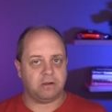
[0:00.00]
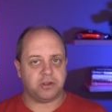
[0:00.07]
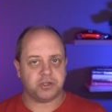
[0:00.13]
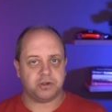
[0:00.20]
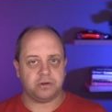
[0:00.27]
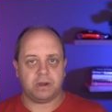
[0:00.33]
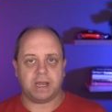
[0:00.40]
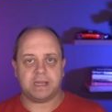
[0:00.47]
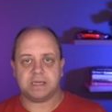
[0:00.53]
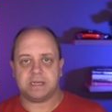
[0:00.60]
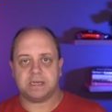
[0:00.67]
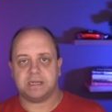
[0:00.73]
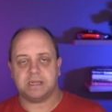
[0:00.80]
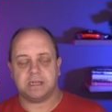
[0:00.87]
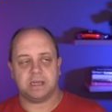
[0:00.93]
also has
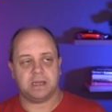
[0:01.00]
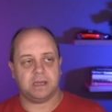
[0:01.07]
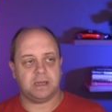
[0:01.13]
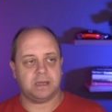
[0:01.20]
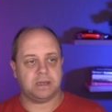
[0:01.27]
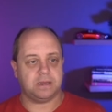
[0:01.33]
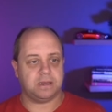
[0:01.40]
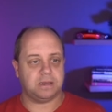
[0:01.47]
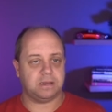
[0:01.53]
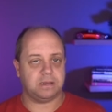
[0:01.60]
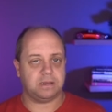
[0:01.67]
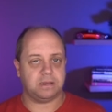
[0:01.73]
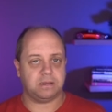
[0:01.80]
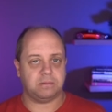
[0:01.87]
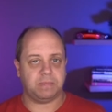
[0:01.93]
it
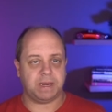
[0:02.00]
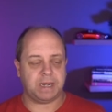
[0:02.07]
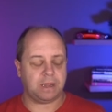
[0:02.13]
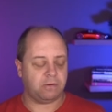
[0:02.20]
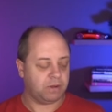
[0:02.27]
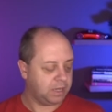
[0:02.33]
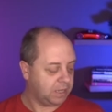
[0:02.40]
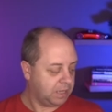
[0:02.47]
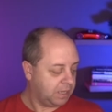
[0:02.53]
uh, by now.